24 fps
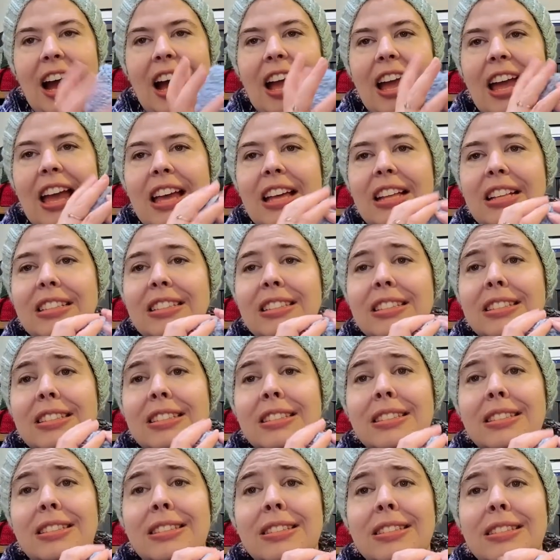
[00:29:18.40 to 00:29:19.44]

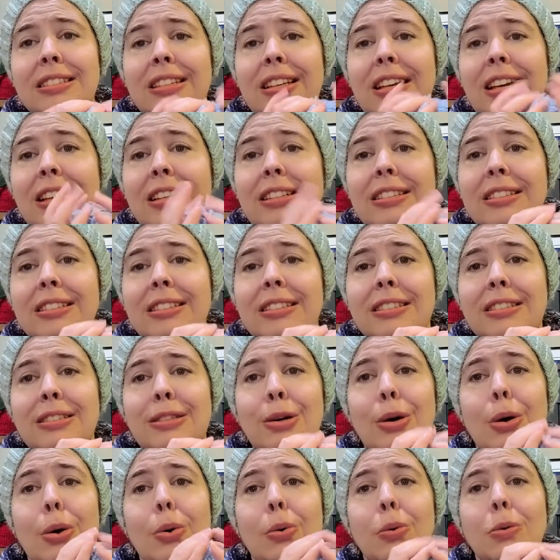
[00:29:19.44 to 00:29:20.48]
it's
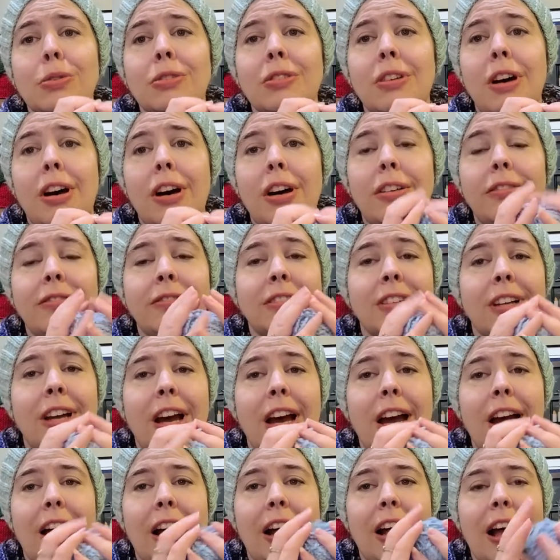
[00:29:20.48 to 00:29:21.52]
so soft.
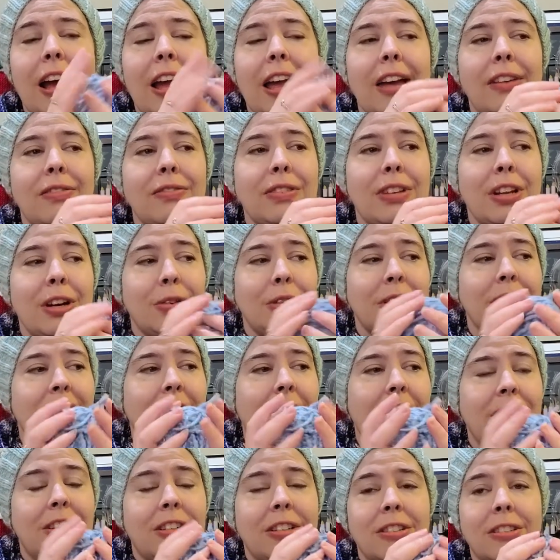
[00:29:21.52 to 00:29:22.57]
I have no
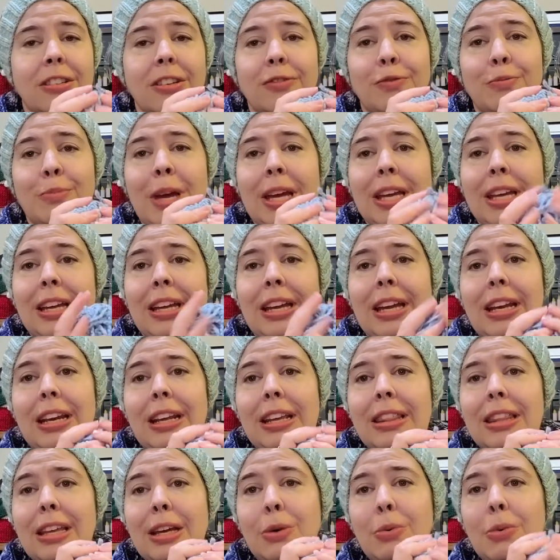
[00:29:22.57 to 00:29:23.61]
intentions of making
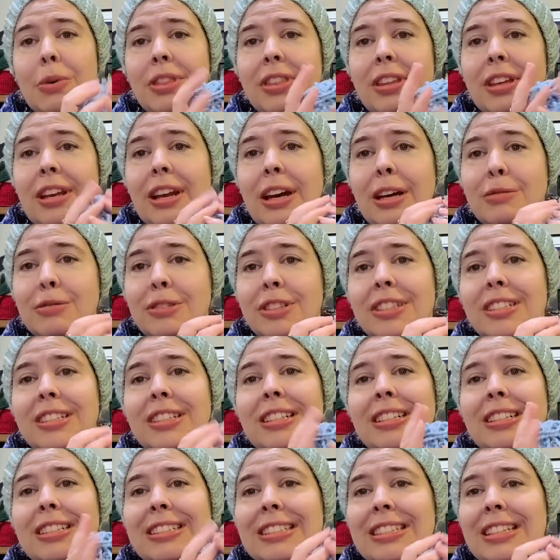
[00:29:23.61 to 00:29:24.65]
anything with it. I'm just
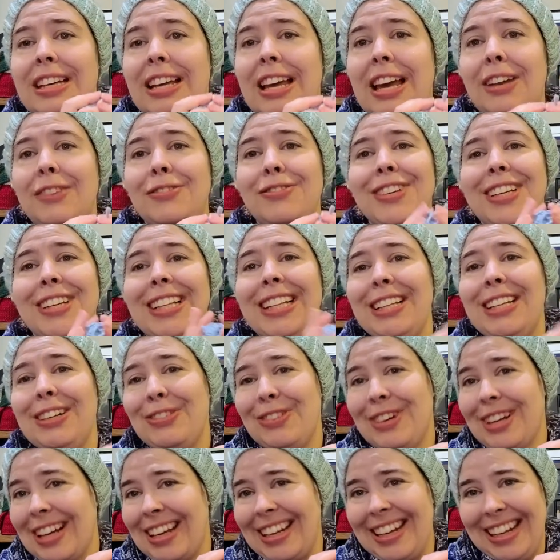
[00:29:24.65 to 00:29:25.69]
gonna sit and feel it
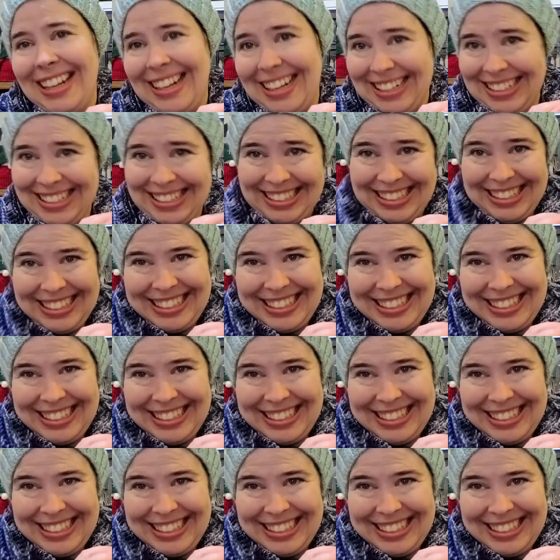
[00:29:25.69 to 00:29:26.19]
when I need it.